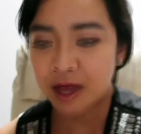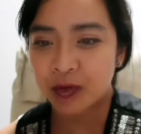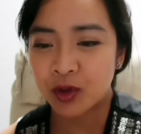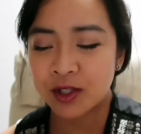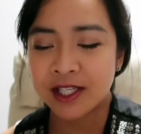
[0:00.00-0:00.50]

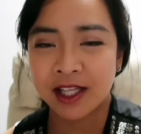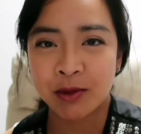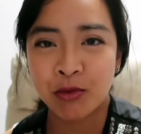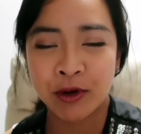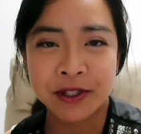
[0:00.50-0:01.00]
The
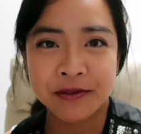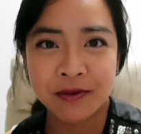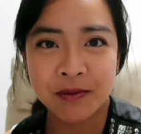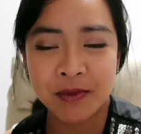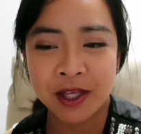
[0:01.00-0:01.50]
selling points
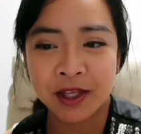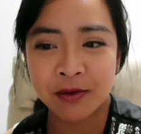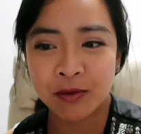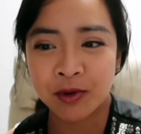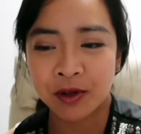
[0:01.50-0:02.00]
for
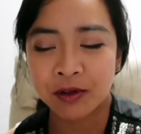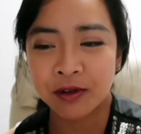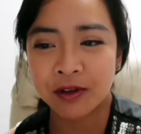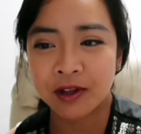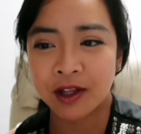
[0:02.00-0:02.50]
me with
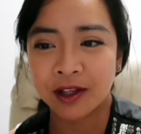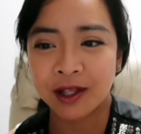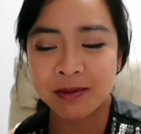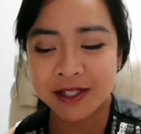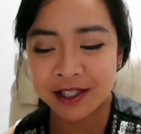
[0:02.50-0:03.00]

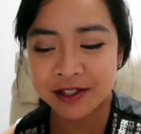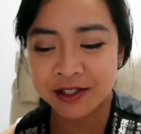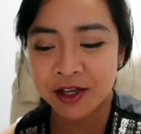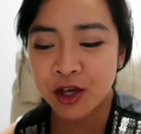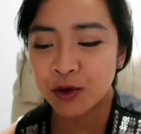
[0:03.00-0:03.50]

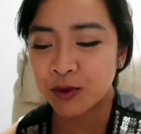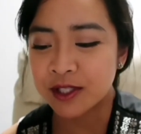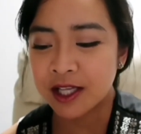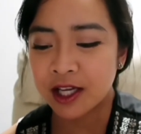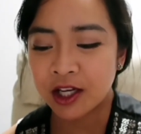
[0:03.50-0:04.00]
LipSense
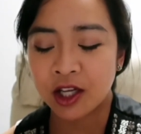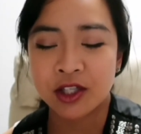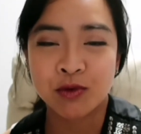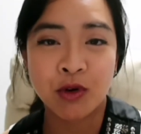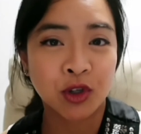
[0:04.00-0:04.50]
was that
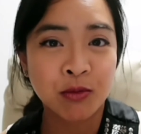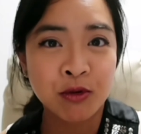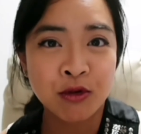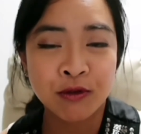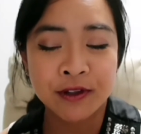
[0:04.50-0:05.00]
it's
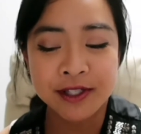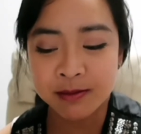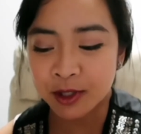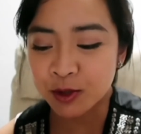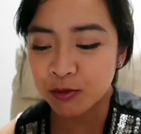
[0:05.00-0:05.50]
waterproof, it's
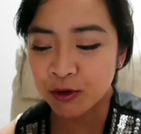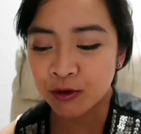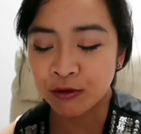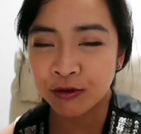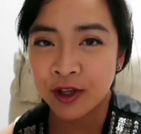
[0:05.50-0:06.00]
smudge
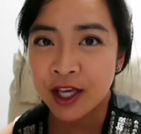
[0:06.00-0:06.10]
proof,